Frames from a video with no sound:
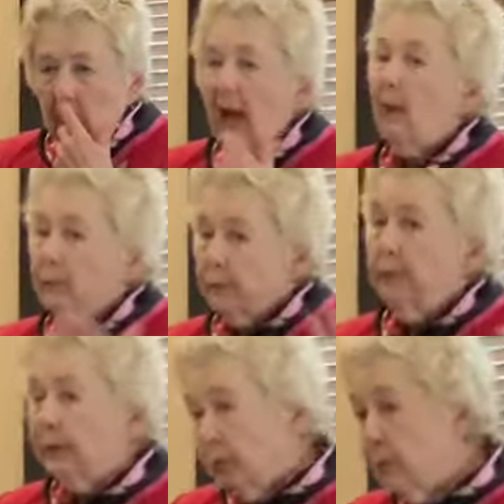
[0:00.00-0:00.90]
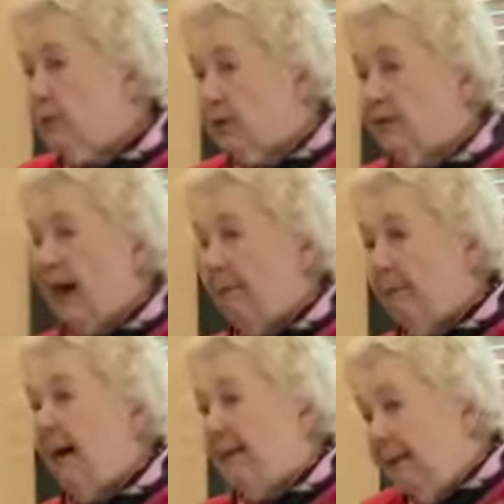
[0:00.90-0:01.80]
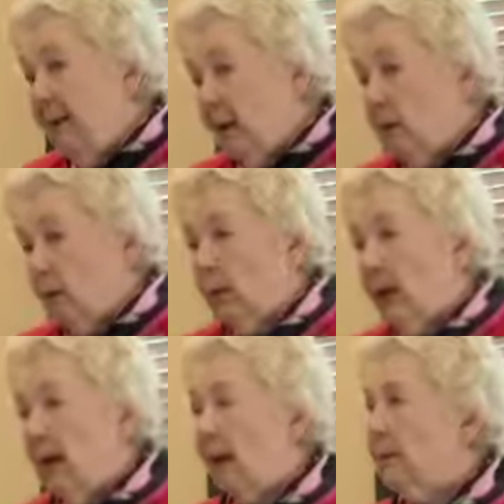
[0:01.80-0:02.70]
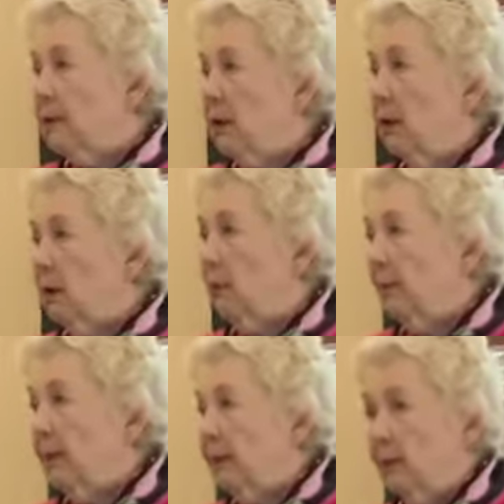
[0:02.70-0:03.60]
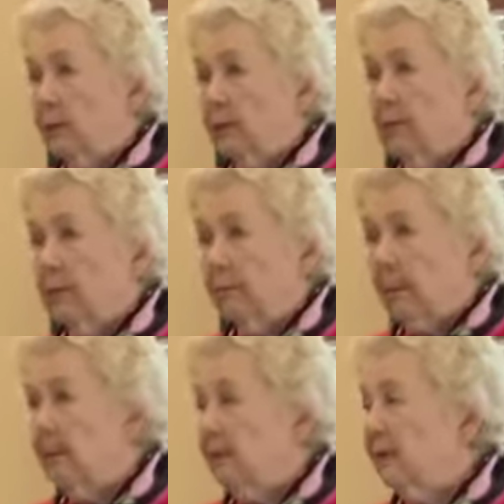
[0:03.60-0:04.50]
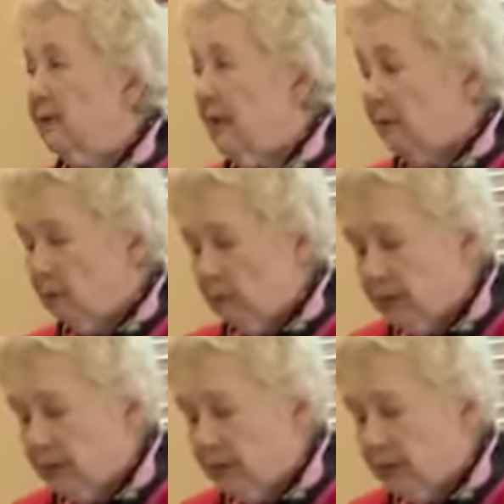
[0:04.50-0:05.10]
I was pretty used to that by then, okay? I was the only woman who was a member of the technical